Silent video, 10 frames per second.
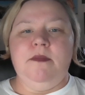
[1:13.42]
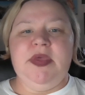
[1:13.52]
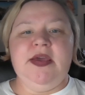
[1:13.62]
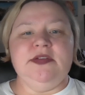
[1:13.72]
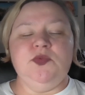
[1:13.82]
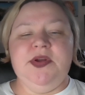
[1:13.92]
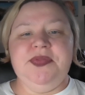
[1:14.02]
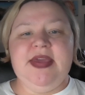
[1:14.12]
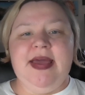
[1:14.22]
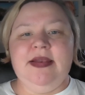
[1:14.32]
because we're at
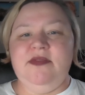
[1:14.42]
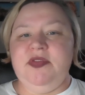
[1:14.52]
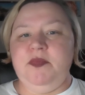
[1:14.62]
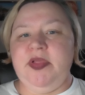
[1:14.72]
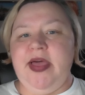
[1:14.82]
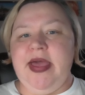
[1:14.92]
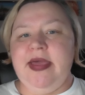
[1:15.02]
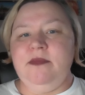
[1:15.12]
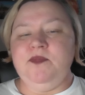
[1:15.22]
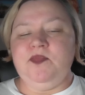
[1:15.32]
the end of the
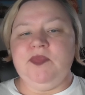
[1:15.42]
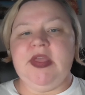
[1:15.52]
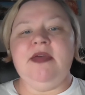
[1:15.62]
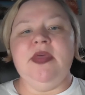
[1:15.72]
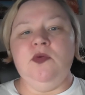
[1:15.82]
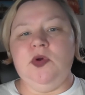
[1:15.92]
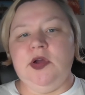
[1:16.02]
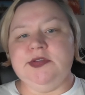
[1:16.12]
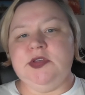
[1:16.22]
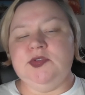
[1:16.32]
play, and then we're
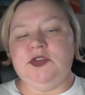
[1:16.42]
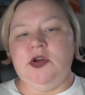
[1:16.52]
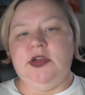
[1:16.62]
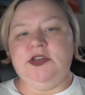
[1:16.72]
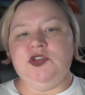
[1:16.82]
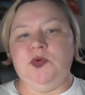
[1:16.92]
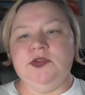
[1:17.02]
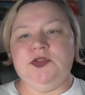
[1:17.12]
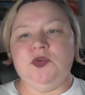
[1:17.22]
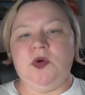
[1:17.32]
also starting short
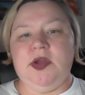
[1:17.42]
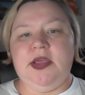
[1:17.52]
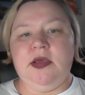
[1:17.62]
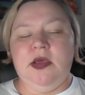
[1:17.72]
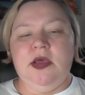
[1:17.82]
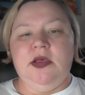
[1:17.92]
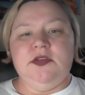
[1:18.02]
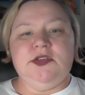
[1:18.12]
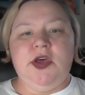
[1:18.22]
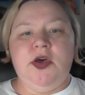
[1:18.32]
story.
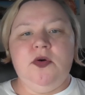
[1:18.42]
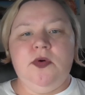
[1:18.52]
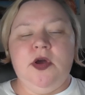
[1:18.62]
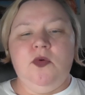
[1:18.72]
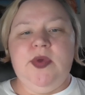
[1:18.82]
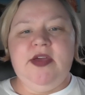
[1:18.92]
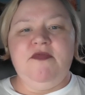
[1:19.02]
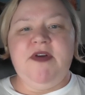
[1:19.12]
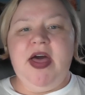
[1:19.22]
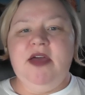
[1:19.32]
So week
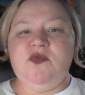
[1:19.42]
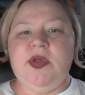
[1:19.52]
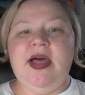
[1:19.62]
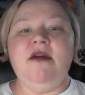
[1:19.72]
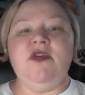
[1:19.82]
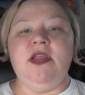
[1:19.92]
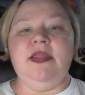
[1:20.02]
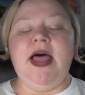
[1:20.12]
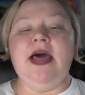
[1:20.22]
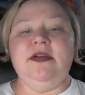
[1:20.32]
5 will have a
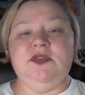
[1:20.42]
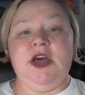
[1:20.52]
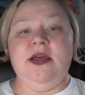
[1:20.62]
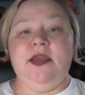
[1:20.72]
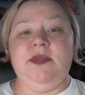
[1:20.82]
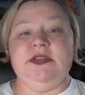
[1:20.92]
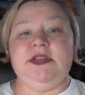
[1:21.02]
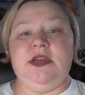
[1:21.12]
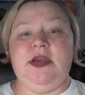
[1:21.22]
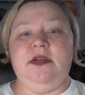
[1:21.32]
lot of documents
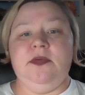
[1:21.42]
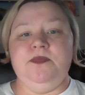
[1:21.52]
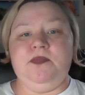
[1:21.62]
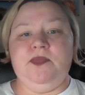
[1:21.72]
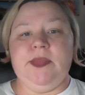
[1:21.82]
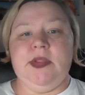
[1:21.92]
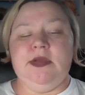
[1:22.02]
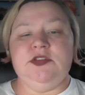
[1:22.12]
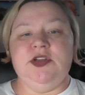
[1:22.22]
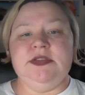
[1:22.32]
in it.
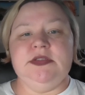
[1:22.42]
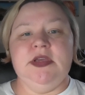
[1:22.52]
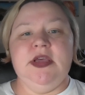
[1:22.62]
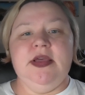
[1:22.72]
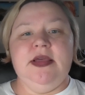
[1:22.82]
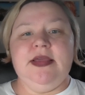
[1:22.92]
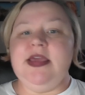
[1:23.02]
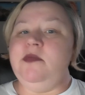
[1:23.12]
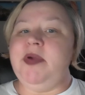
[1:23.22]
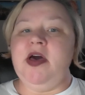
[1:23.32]
Just
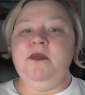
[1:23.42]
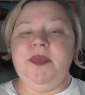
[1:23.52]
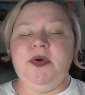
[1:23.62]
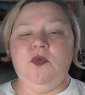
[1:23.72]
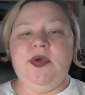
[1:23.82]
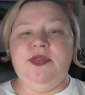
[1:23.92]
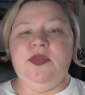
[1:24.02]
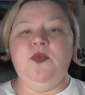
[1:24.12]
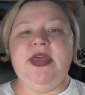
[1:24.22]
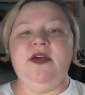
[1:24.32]
keep up with the
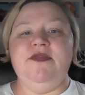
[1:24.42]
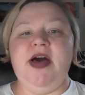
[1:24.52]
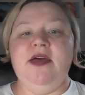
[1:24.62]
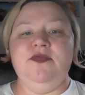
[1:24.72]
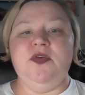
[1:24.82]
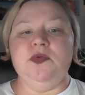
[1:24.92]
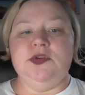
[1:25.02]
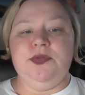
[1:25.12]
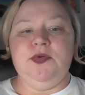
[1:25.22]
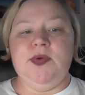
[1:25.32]
week 5
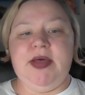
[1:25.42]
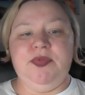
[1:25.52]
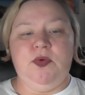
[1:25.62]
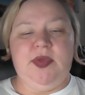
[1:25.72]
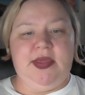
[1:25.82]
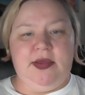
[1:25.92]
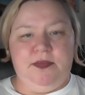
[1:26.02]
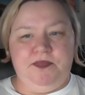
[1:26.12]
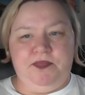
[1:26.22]
folder throughout the week.